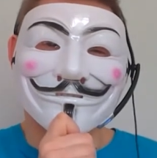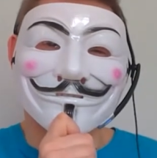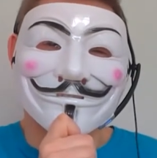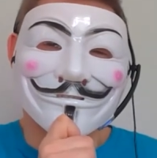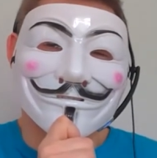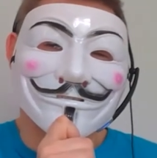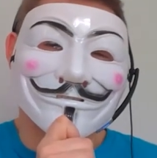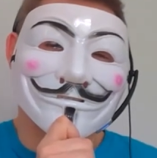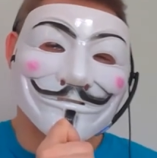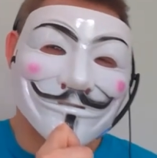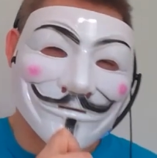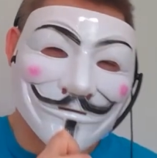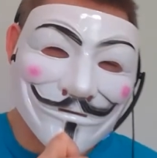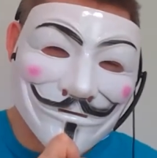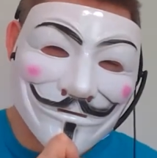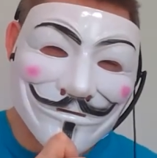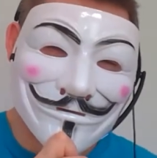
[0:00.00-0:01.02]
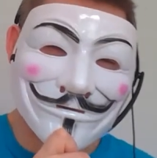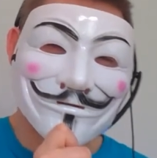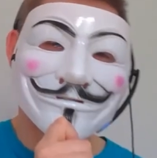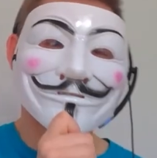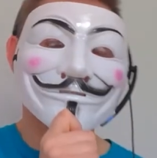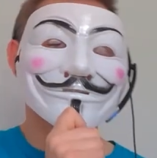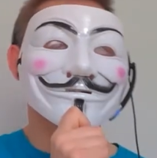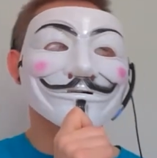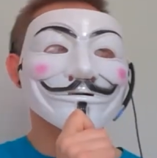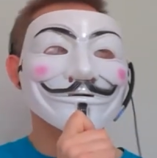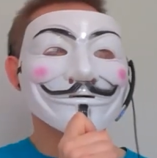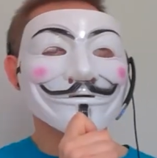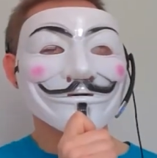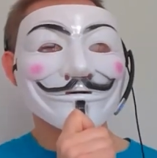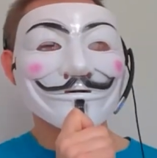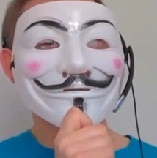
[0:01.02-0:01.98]
There we go. See
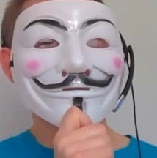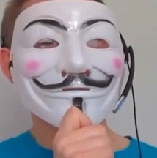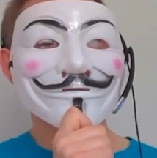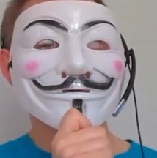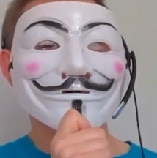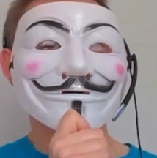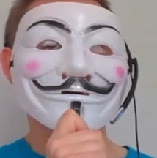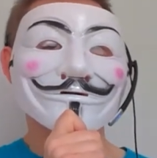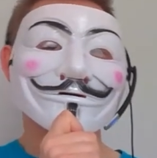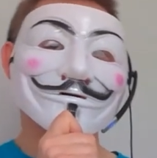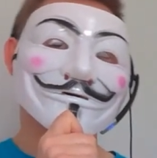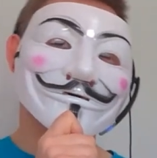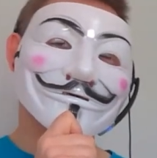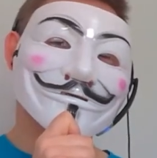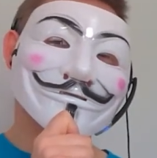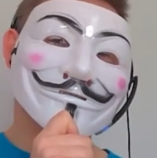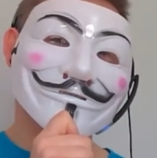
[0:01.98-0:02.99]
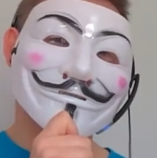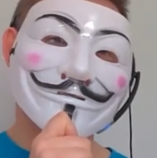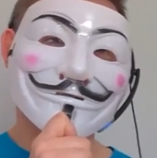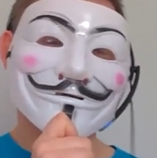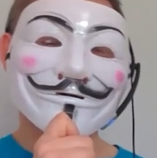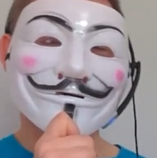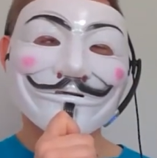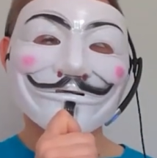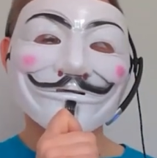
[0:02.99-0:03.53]
Russell there. How are you doing, Russell?